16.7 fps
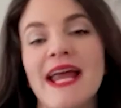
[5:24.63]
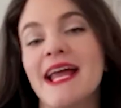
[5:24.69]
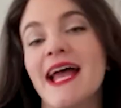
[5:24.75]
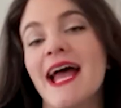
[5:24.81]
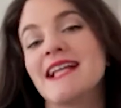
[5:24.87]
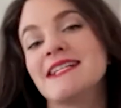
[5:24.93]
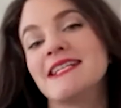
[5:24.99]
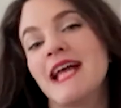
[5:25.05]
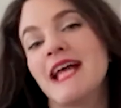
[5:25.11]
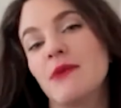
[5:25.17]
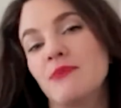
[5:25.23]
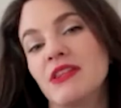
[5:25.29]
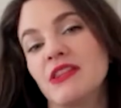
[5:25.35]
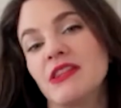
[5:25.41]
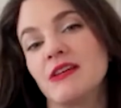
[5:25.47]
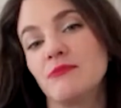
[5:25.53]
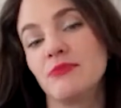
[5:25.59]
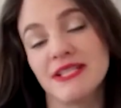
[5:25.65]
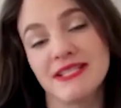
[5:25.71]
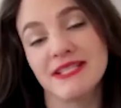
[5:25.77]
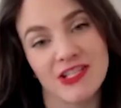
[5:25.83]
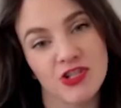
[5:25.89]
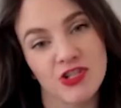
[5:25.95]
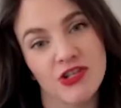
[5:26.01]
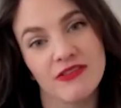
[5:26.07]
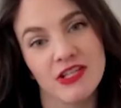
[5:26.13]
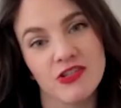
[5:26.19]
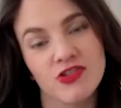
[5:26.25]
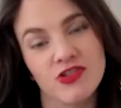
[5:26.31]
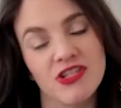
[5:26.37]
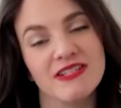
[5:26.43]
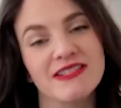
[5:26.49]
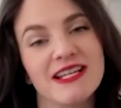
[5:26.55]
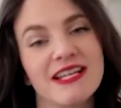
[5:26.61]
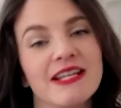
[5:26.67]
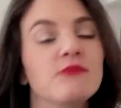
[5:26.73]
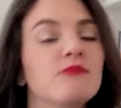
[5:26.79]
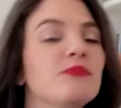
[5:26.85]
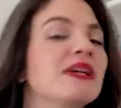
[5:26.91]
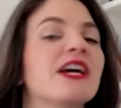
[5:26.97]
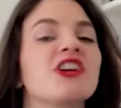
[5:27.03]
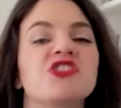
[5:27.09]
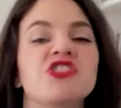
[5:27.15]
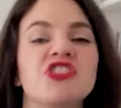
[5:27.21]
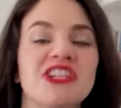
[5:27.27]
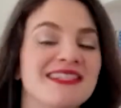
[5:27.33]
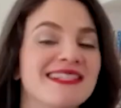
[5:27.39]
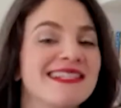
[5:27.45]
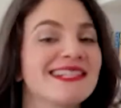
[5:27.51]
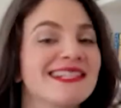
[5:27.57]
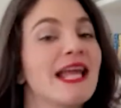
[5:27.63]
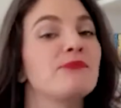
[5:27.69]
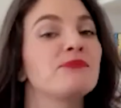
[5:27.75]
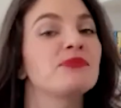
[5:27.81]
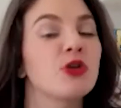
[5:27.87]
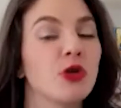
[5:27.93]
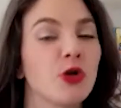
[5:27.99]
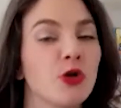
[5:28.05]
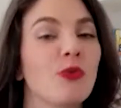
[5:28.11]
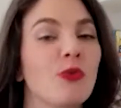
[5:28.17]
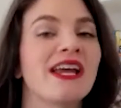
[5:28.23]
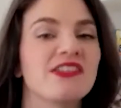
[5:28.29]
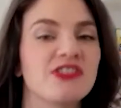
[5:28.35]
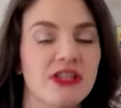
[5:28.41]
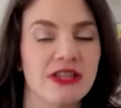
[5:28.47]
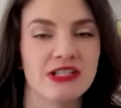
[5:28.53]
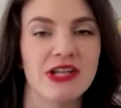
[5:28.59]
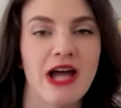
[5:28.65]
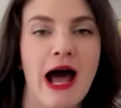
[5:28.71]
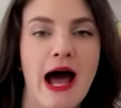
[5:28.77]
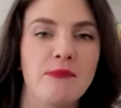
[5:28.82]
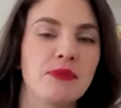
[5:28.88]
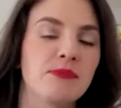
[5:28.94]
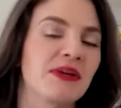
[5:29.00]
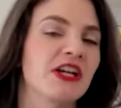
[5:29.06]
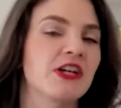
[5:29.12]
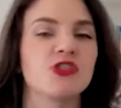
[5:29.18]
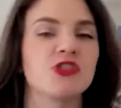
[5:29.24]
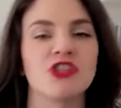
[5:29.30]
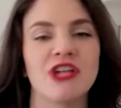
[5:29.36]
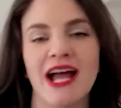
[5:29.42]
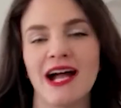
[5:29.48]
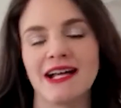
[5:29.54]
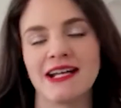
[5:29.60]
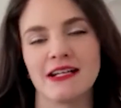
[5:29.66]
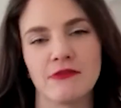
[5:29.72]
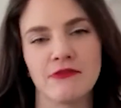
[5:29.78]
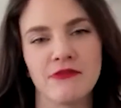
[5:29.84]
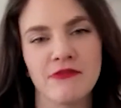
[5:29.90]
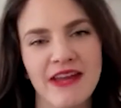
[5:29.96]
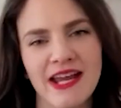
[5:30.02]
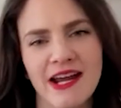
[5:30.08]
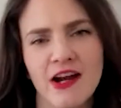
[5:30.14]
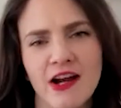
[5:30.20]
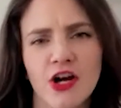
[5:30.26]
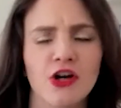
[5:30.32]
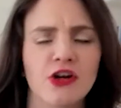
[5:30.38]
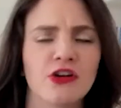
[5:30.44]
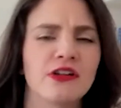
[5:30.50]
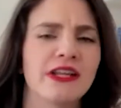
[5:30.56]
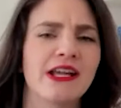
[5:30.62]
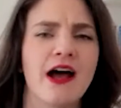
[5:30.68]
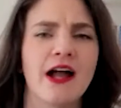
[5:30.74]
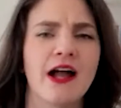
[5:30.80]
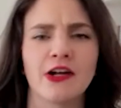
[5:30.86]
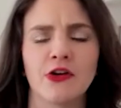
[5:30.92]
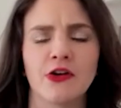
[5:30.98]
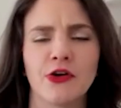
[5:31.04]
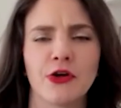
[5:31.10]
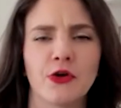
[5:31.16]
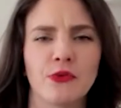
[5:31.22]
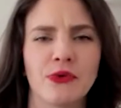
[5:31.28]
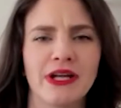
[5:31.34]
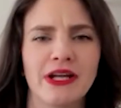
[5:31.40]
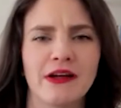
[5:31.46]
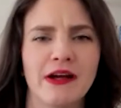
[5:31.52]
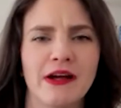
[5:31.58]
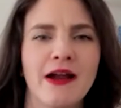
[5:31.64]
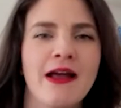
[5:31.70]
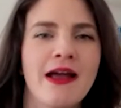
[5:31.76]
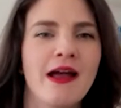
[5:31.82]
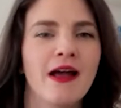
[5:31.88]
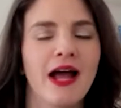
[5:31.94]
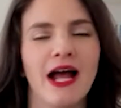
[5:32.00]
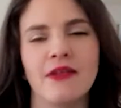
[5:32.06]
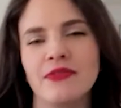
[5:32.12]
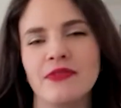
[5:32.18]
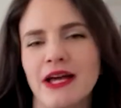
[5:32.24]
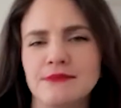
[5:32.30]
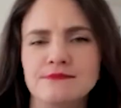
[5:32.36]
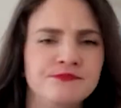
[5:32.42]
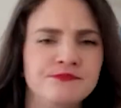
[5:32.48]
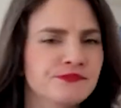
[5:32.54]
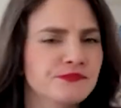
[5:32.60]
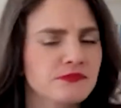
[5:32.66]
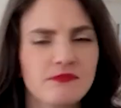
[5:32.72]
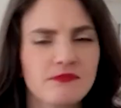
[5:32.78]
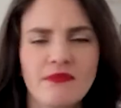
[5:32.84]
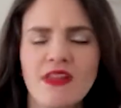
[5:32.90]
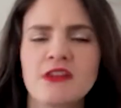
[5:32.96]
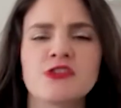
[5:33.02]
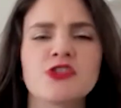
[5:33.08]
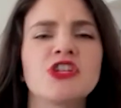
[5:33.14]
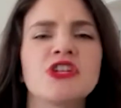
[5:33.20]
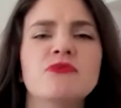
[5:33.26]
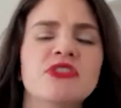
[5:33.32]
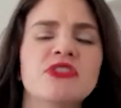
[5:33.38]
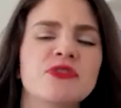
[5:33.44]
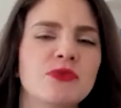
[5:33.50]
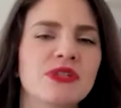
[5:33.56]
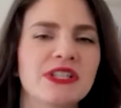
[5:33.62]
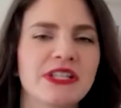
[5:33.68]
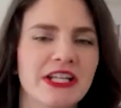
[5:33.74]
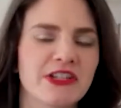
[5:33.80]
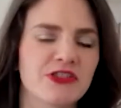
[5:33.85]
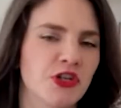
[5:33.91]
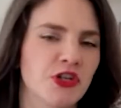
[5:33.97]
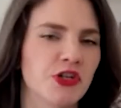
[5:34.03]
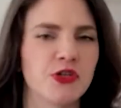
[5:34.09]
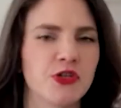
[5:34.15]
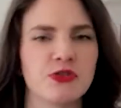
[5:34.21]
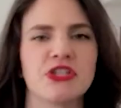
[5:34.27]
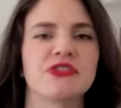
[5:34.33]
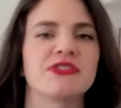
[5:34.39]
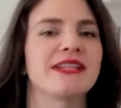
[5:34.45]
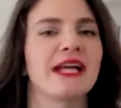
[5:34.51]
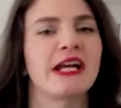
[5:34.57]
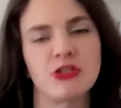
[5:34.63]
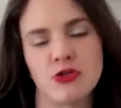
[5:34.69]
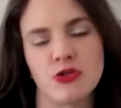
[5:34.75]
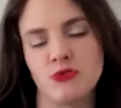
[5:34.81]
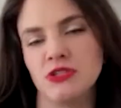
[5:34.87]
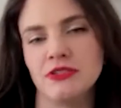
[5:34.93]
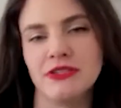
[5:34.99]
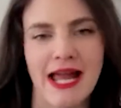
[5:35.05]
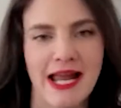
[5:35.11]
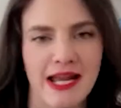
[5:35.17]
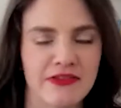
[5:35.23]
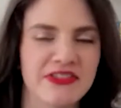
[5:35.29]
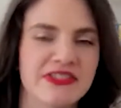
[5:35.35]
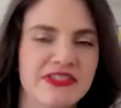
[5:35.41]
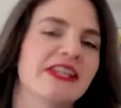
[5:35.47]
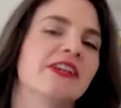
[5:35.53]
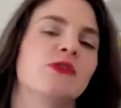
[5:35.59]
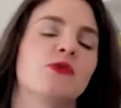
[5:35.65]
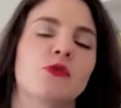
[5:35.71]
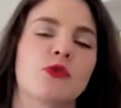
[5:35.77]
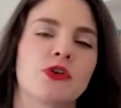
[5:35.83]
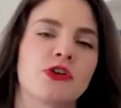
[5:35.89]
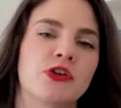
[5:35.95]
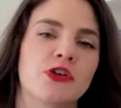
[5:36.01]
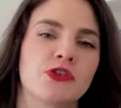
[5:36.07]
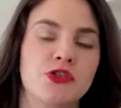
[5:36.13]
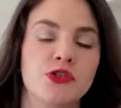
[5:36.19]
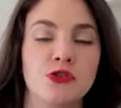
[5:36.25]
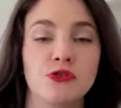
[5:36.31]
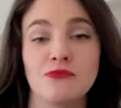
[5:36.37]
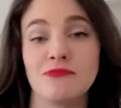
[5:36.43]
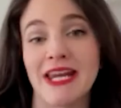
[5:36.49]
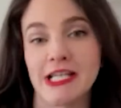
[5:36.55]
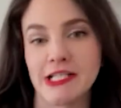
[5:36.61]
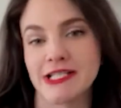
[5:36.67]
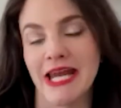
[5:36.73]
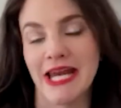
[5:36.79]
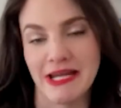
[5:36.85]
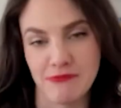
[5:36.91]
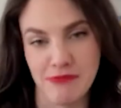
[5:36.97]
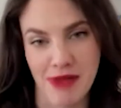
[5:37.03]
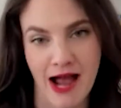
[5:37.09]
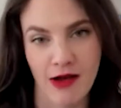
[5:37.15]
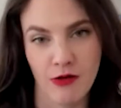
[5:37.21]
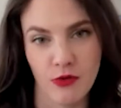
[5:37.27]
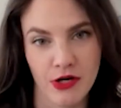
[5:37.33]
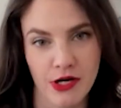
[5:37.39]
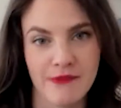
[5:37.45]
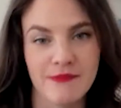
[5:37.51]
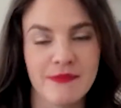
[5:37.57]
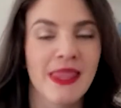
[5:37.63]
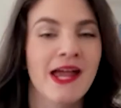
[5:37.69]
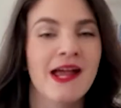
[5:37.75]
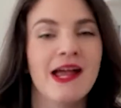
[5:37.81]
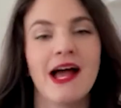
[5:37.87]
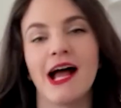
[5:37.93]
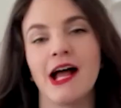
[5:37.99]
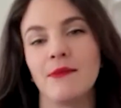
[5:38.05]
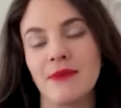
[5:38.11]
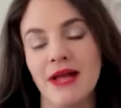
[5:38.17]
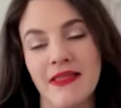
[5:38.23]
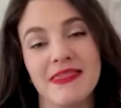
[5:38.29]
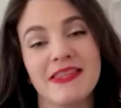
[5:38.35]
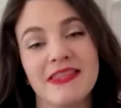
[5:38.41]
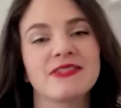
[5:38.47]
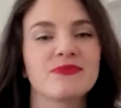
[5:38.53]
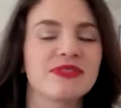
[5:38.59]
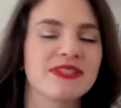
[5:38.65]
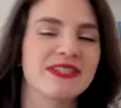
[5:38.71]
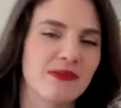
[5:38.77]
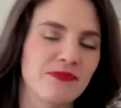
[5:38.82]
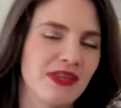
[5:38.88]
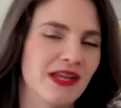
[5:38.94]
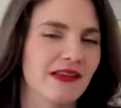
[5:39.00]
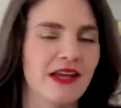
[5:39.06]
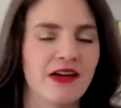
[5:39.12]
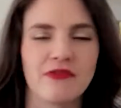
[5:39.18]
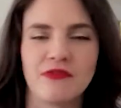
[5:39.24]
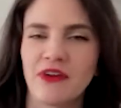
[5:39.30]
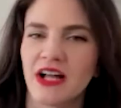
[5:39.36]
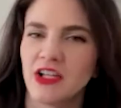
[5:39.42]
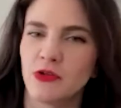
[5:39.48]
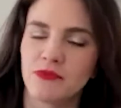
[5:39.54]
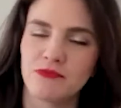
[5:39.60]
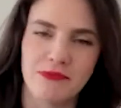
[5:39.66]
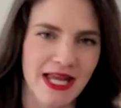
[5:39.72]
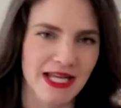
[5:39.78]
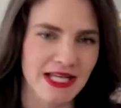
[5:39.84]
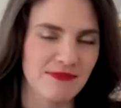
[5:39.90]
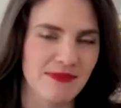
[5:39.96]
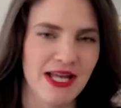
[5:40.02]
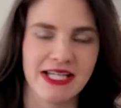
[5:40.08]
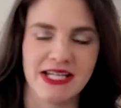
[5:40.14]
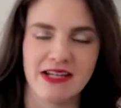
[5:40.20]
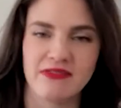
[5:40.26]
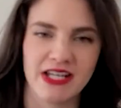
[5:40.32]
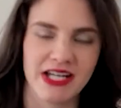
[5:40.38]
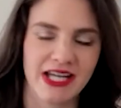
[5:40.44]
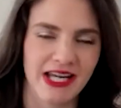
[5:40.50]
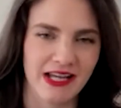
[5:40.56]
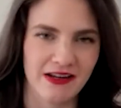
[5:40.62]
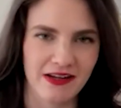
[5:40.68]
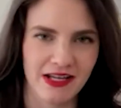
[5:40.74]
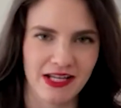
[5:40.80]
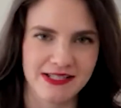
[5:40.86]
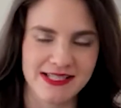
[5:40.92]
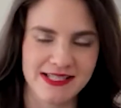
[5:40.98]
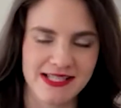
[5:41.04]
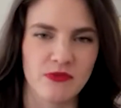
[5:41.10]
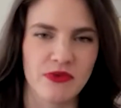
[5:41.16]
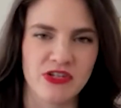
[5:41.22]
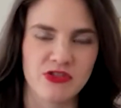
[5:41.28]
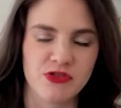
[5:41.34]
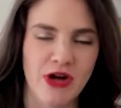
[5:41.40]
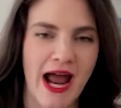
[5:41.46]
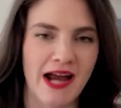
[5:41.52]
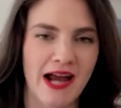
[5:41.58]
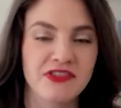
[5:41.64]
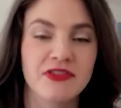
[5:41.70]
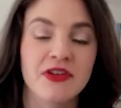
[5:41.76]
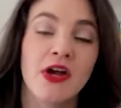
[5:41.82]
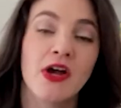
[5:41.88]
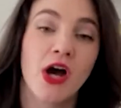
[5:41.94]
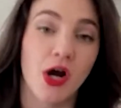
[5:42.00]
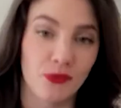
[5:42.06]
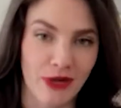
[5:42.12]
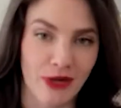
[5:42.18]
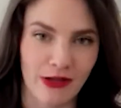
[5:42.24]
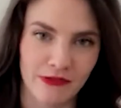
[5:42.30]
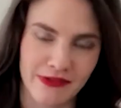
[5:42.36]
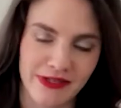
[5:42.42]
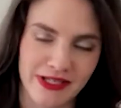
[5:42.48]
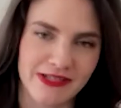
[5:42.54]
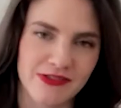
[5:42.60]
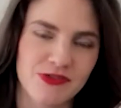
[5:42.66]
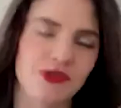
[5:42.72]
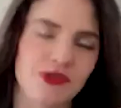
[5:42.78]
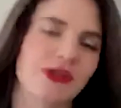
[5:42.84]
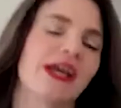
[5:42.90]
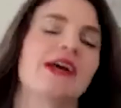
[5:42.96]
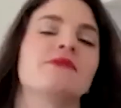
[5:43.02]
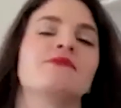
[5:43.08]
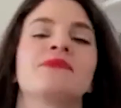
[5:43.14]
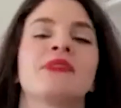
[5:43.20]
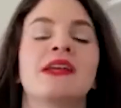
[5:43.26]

ended up in the position that she's in because she slept her way to the top, because she had an affair early on in her career, and that she was willing to go to sexual lengths in order to maintain power. And this was something that followed many, many of the candidates that we tracked around the internet.